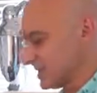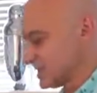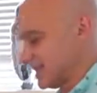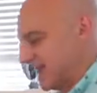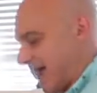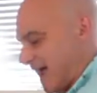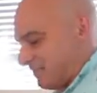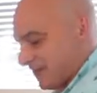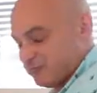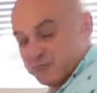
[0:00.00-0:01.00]
can see that
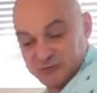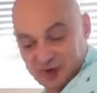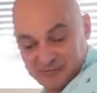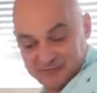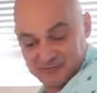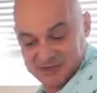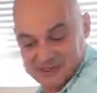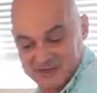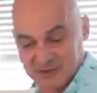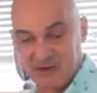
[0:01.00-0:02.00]
happening right in
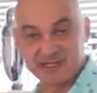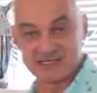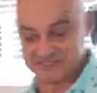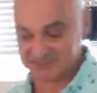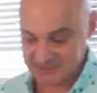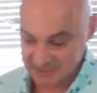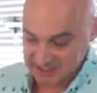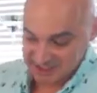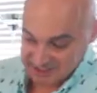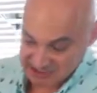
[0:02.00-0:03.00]
front of your eyes.
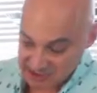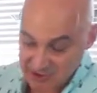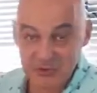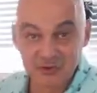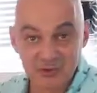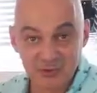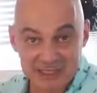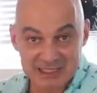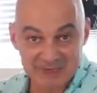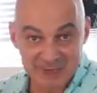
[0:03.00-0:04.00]
So,
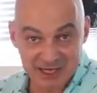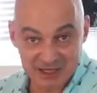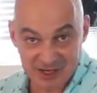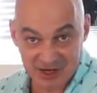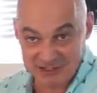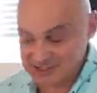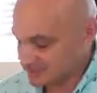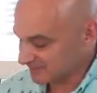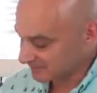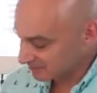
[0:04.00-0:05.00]
we're left with our
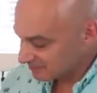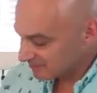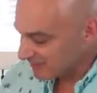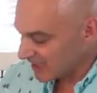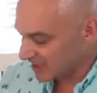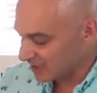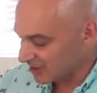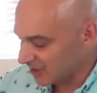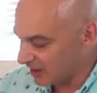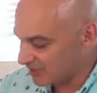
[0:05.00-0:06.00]
garnish. And
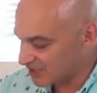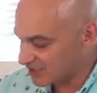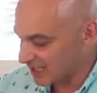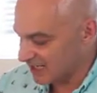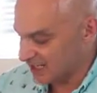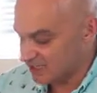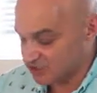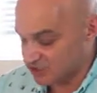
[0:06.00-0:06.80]
our garnish is